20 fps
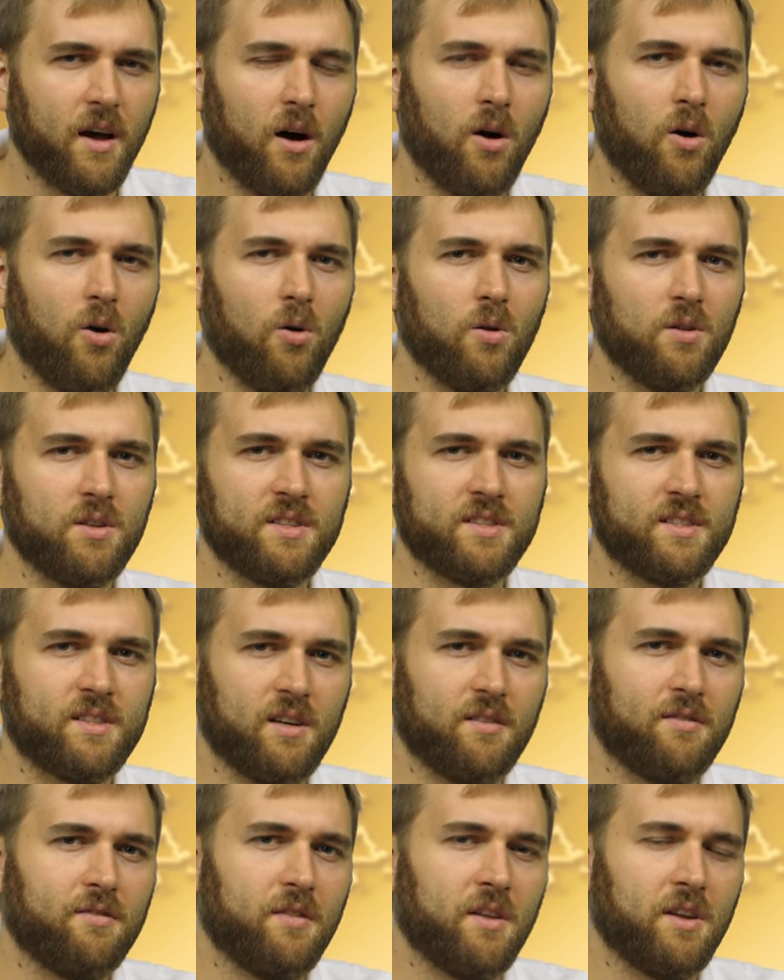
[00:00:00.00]
All the
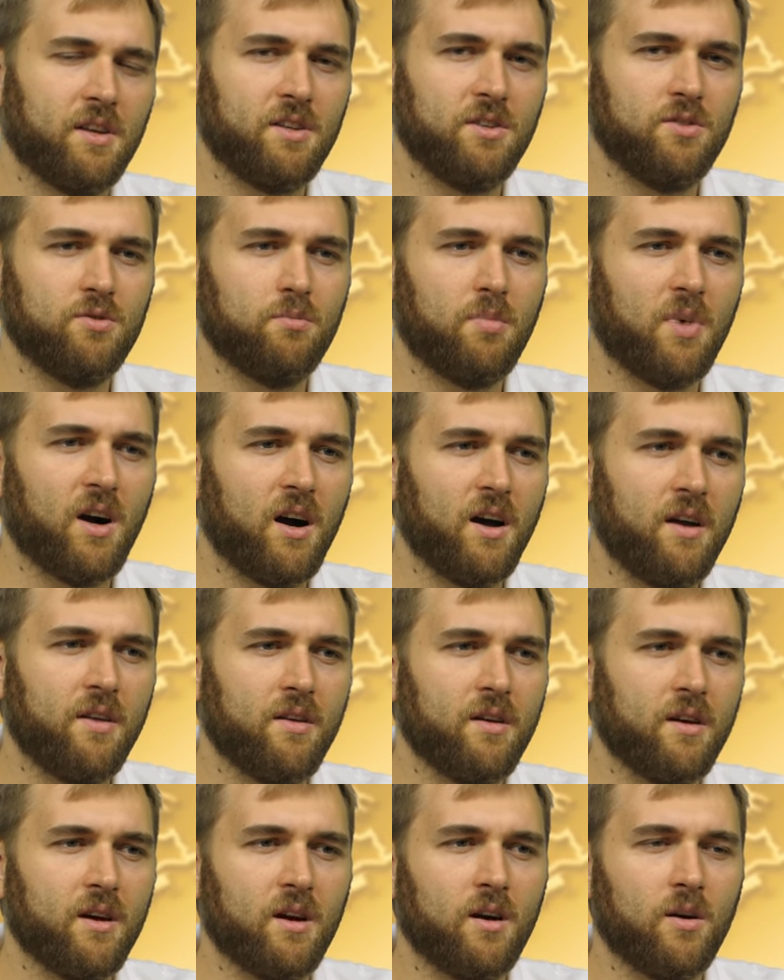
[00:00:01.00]
stuff that you buy
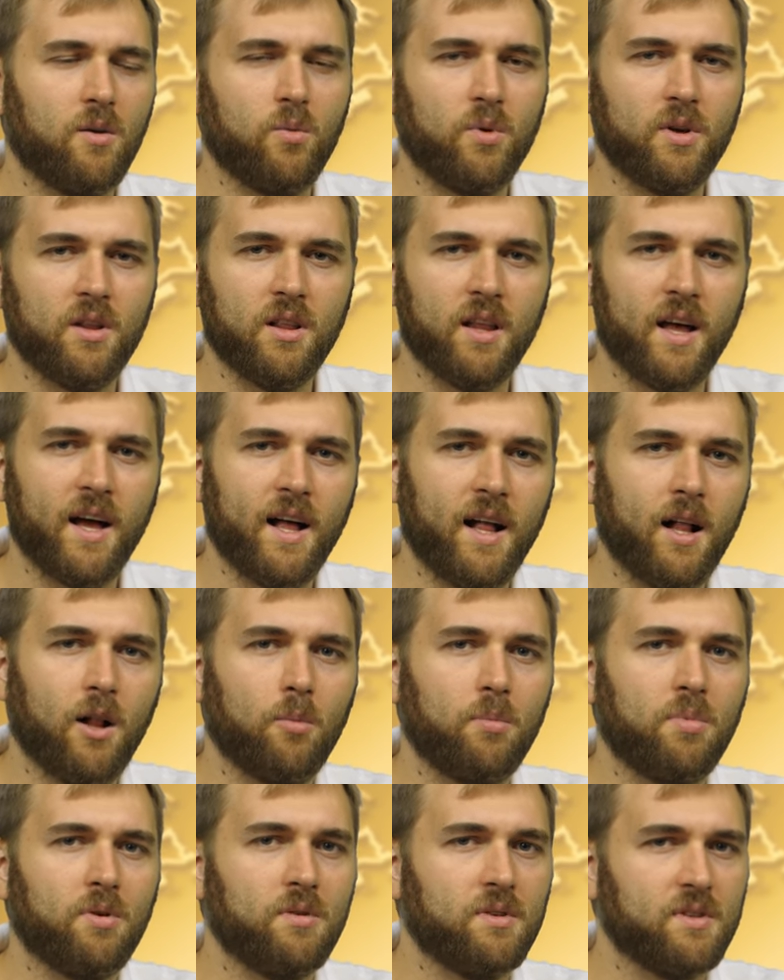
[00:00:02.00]
there will
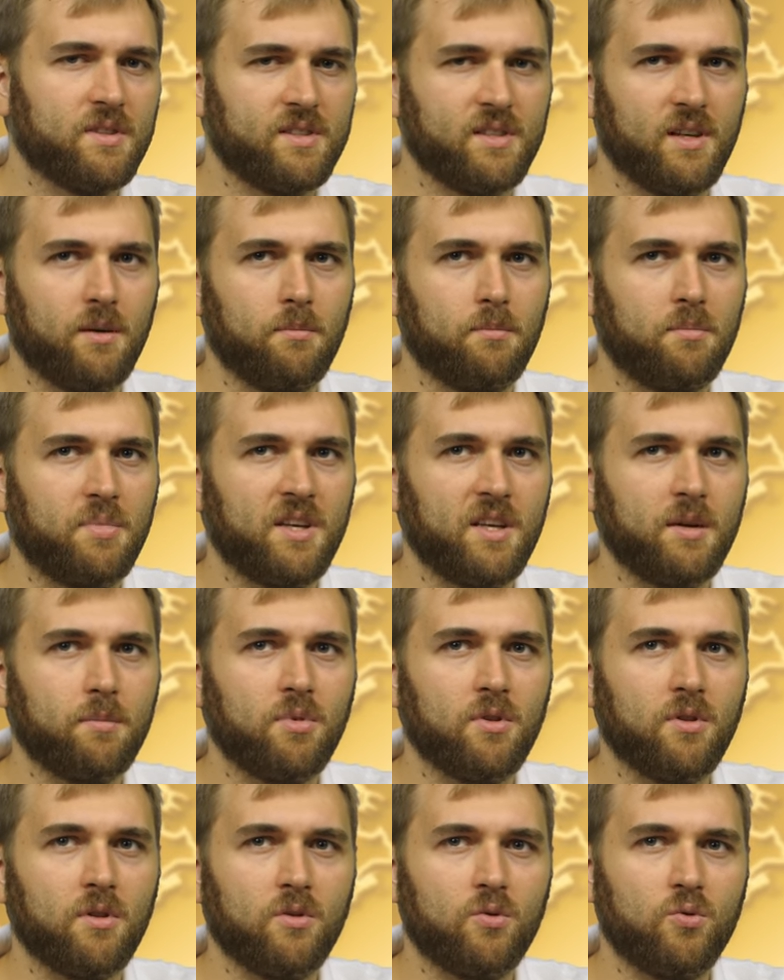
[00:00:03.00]
help some
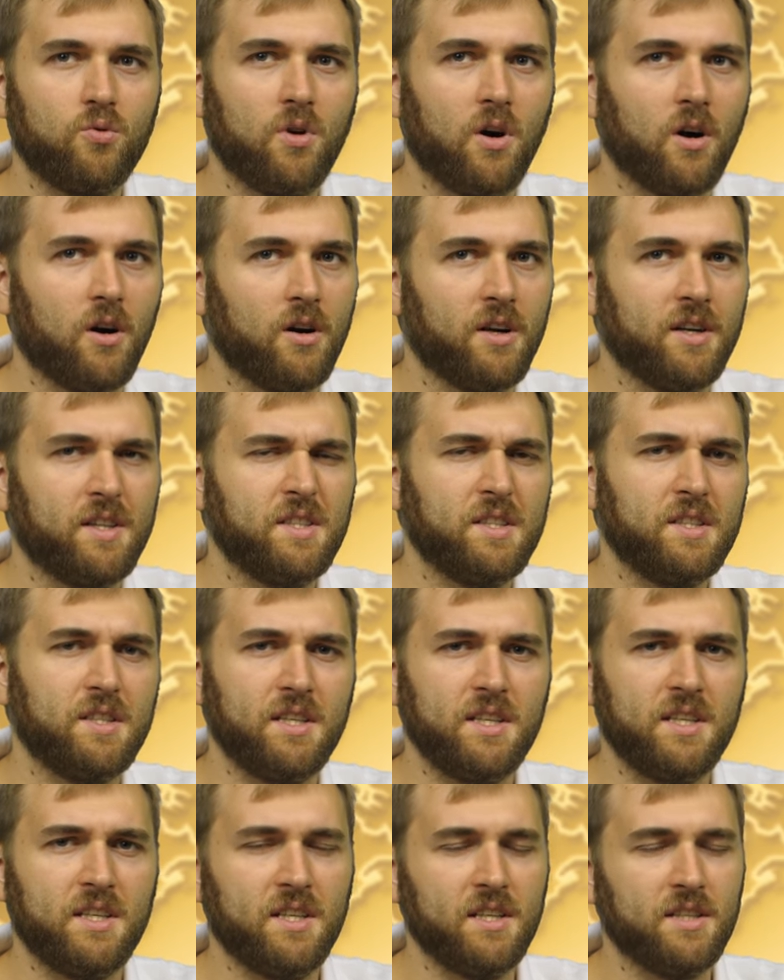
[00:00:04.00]
people who are in
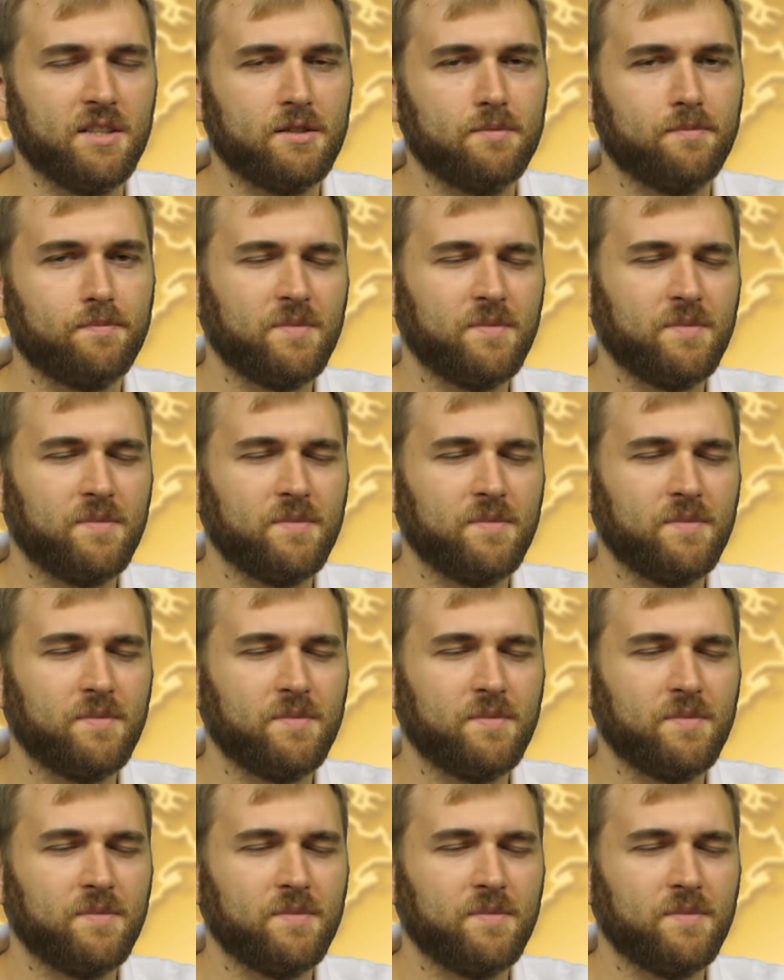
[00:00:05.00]
need.